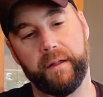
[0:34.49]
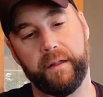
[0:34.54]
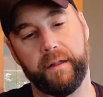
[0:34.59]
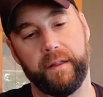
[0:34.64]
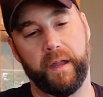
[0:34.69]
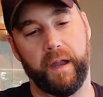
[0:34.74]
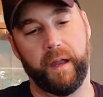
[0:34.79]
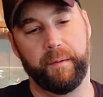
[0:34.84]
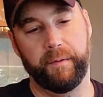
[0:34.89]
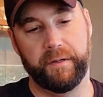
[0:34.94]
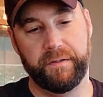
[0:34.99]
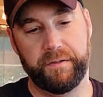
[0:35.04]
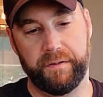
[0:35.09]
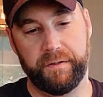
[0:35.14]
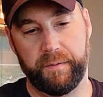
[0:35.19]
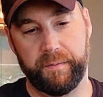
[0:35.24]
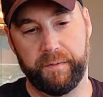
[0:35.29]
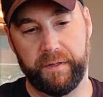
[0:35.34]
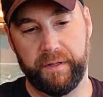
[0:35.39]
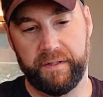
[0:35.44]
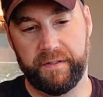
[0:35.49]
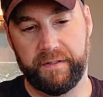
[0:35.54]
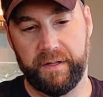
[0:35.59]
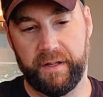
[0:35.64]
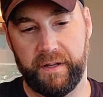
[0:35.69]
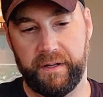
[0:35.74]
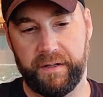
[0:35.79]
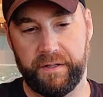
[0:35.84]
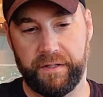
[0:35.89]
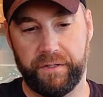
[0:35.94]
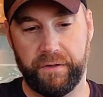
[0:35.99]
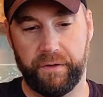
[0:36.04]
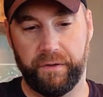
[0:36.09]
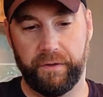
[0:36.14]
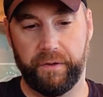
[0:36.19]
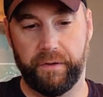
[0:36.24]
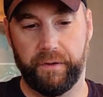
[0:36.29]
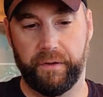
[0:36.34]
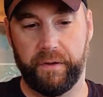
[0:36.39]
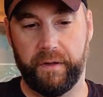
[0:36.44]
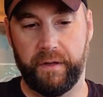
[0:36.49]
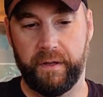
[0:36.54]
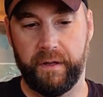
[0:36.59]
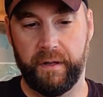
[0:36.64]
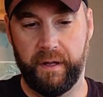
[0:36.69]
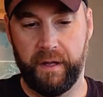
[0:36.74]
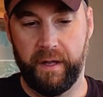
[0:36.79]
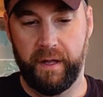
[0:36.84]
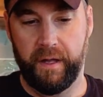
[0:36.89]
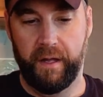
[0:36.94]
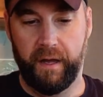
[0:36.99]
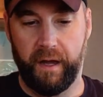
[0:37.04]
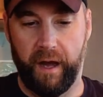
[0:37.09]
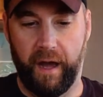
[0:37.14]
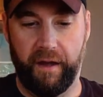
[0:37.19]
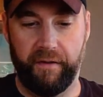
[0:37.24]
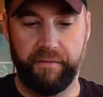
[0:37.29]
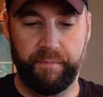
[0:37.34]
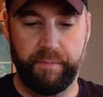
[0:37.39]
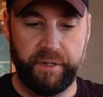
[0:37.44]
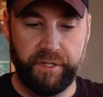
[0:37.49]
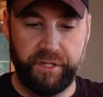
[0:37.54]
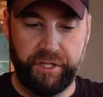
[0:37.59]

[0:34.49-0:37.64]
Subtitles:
that I'm extremely excited to show you. I have been